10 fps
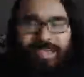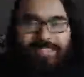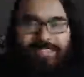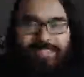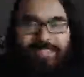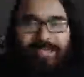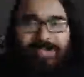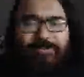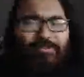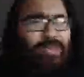
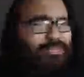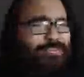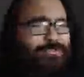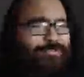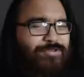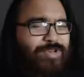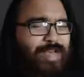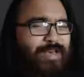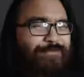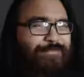SAO through
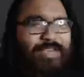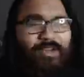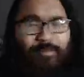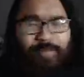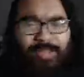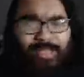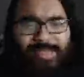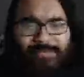uh, Fatal Bullet,